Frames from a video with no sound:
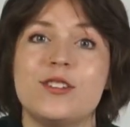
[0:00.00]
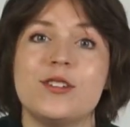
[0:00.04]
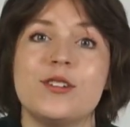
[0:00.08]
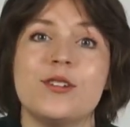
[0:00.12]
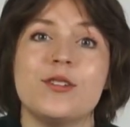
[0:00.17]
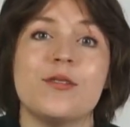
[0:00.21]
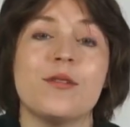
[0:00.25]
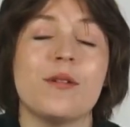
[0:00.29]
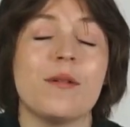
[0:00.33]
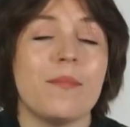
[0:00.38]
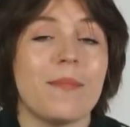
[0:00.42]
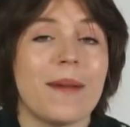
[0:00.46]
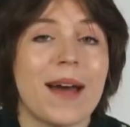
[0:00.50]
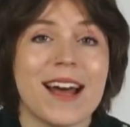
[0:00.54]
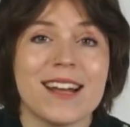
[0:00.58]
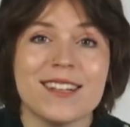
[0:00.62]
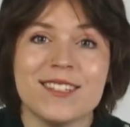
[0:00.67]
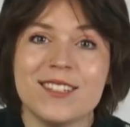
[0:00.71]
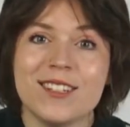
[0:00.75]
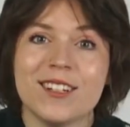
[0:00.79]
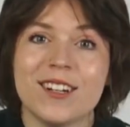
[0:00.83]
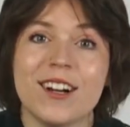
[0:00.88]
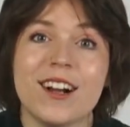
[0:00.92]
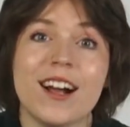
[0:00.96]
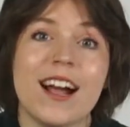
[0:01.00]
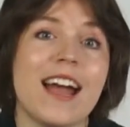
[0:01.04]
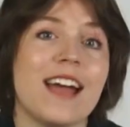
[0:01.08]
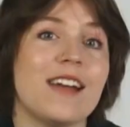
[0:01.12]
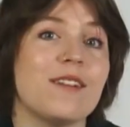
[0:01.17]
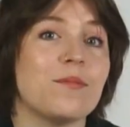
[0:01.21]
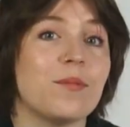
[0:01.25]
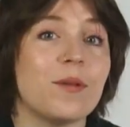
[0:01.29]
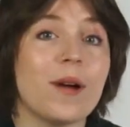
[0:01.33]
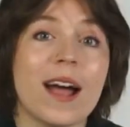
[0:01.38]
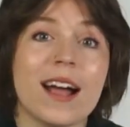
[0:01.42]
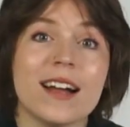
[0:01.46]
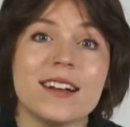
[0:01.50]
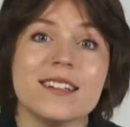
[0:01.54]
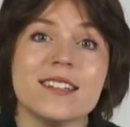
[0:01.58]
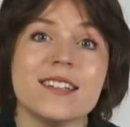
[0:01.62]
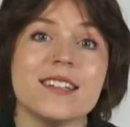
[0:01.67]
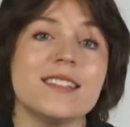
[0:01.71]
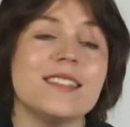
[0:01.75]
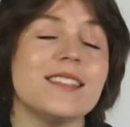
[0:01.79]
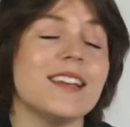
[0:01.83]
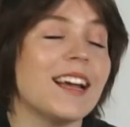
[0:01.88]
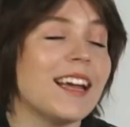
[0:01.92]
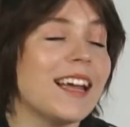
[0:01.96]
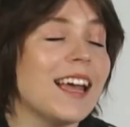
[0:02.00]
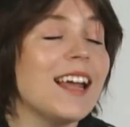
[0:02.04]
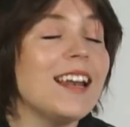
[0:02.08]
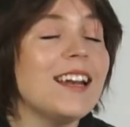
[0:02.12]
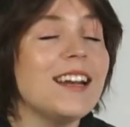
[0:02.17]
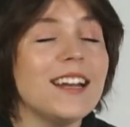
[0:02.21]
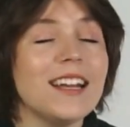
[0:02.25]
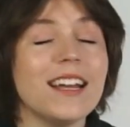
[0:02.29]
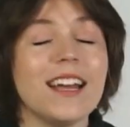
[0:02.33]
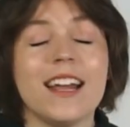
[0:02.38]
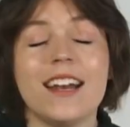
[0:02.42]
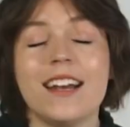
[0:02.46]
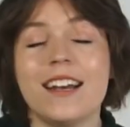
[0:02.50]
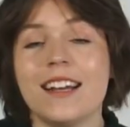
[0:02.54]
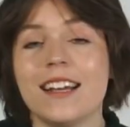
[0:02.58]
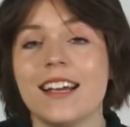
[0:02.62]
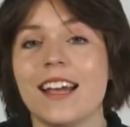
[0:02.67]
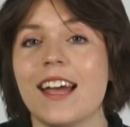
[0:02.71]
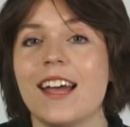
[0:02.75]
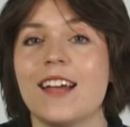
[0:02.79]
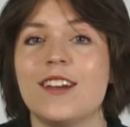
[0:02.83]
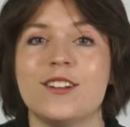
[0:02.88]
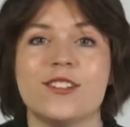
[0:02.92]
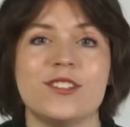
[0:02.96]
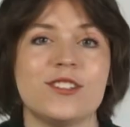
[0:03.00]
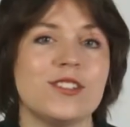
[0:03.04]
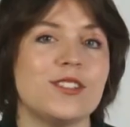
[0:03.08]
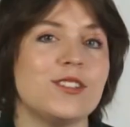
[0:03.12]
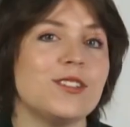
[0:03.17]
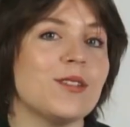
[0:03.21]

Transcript: to master and practice again and again and again,